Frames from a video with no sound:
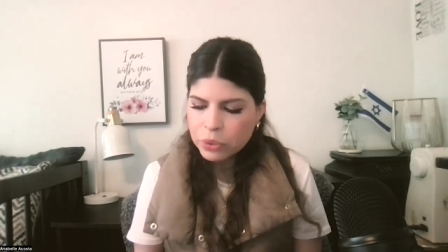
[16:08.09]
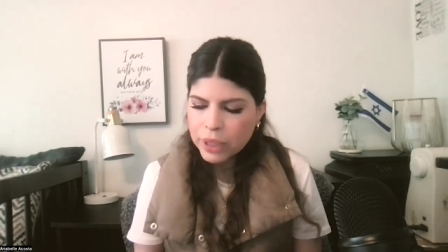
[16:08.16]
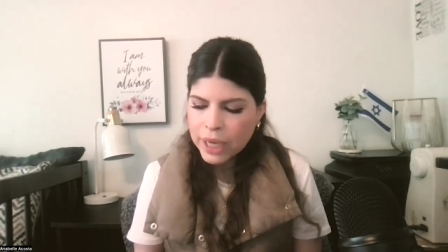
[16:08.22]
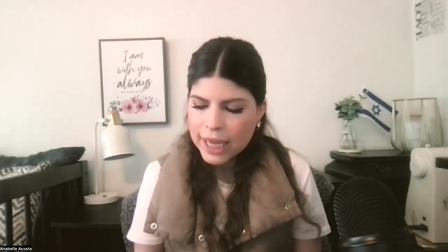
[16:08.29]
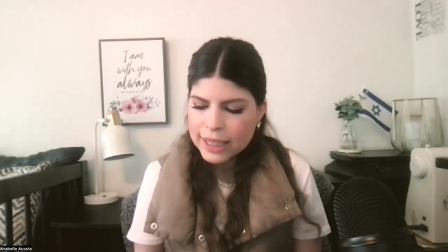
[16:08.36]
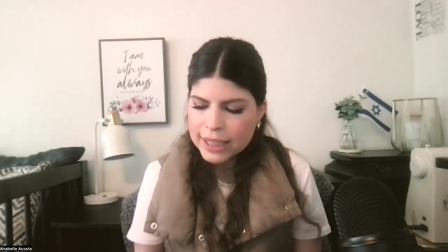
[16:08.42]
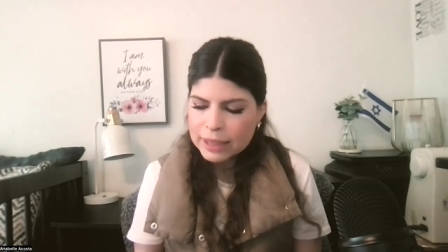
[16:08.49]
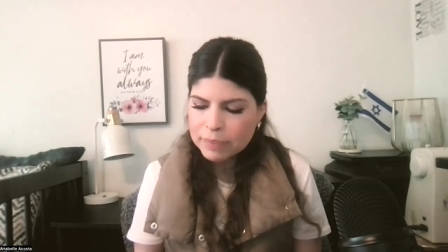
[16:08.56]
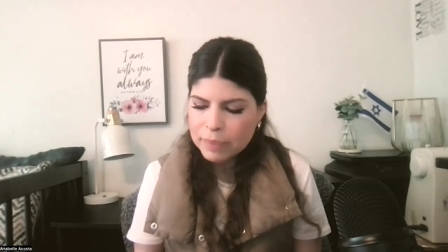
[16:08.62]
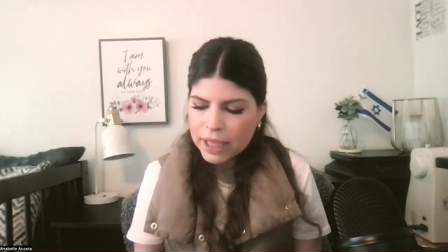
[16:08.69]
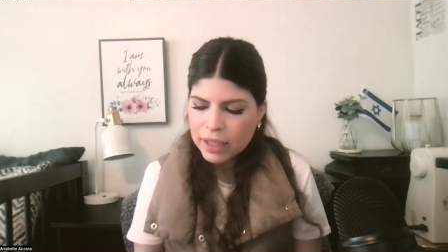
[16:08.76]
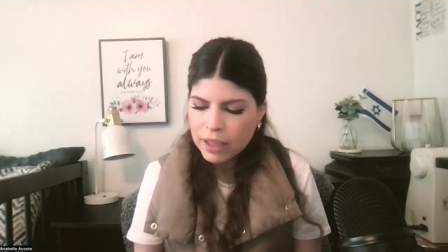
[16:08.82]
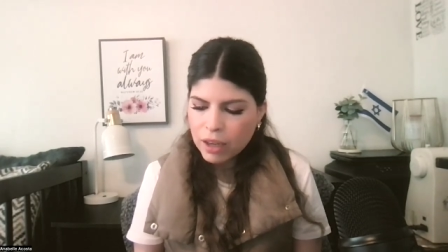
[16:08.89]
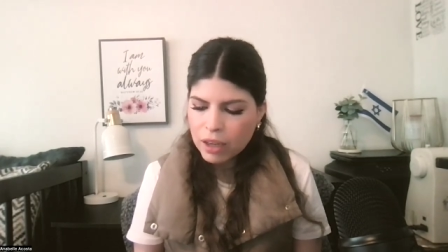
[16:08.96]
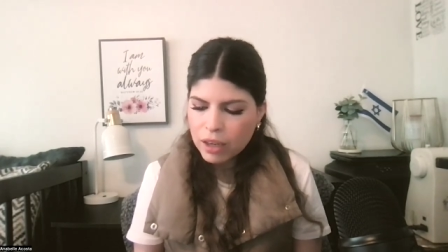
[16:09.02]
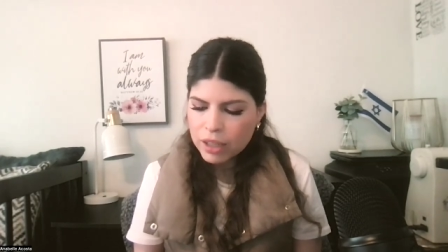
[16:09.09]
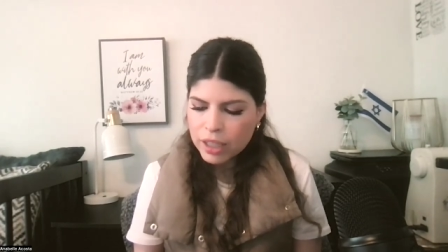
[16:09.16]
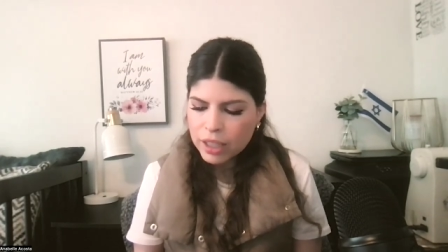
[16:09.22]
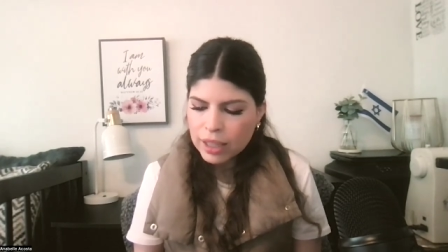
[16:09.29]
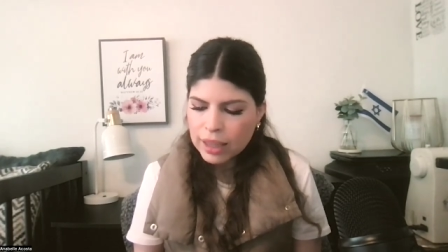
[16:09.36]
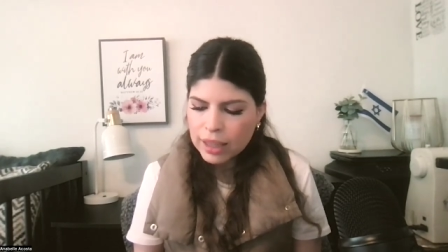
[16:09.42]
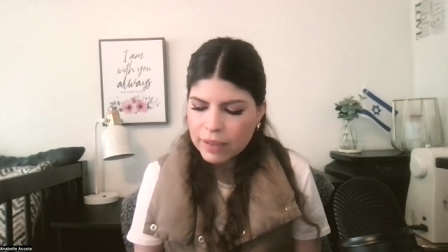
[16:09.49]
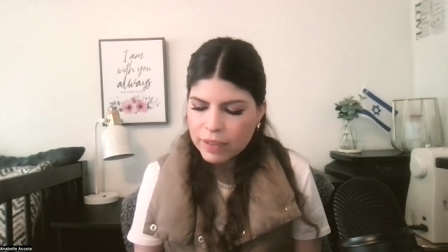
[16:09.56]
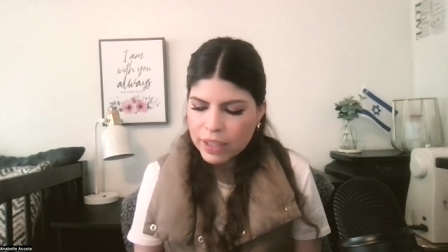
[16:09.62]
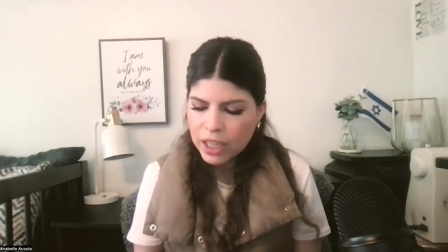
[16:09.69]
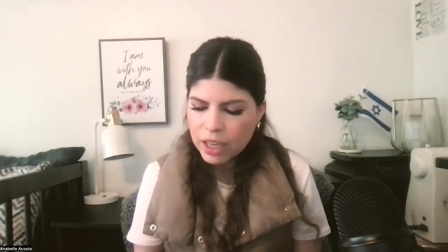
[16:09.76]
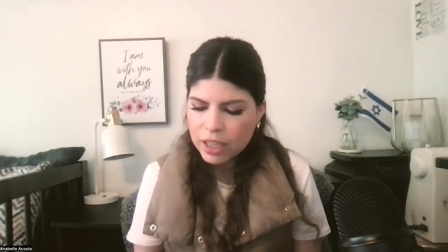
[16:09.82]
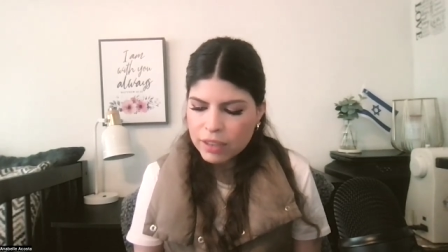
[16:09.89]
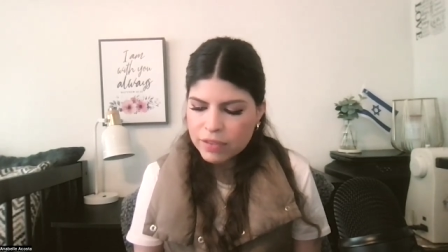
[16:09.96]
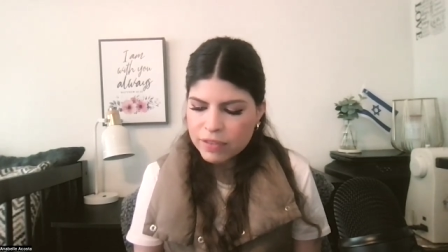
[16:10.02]
who had spent all her living
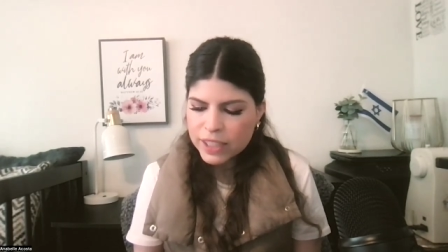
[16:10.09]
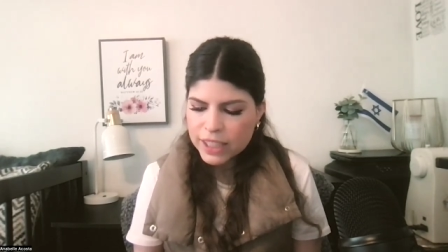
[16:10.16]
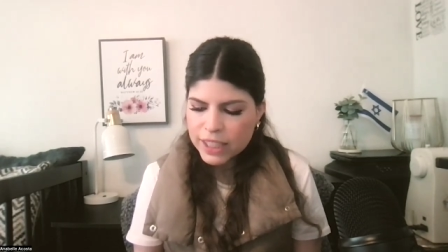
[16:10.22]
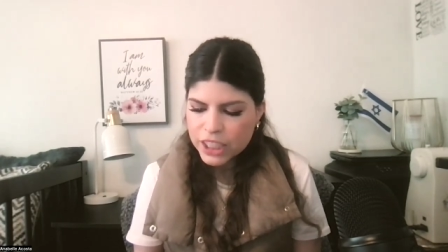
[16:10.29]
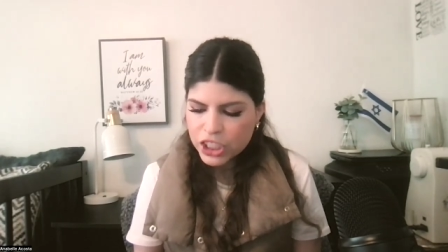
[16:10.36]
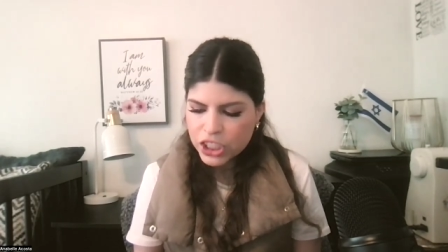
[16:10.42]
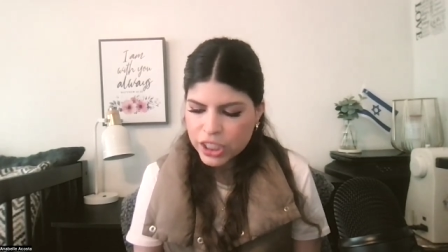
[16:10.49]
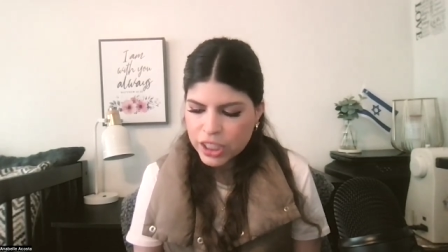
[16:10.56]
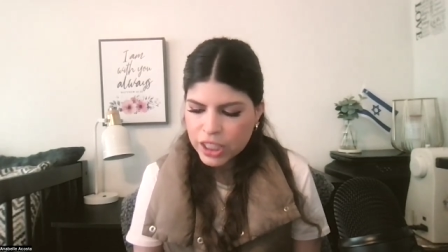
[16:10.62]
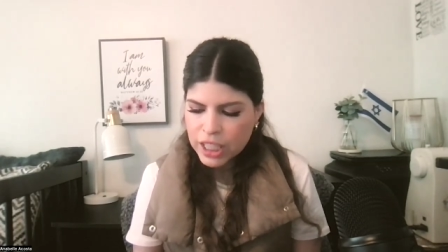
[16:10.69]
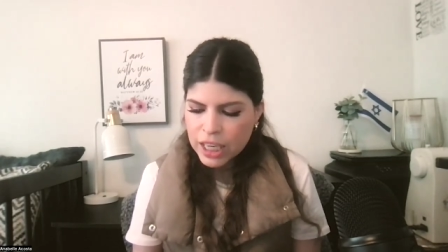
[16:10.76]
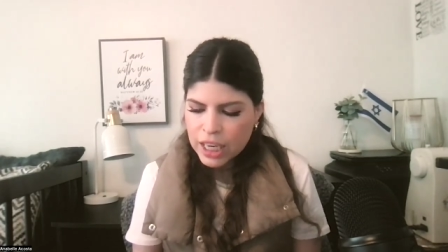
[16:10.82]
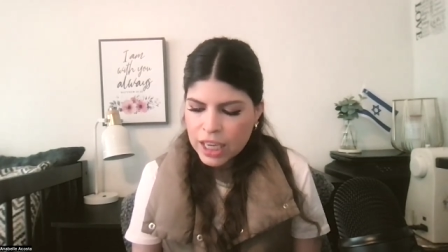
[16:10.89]
on a physician,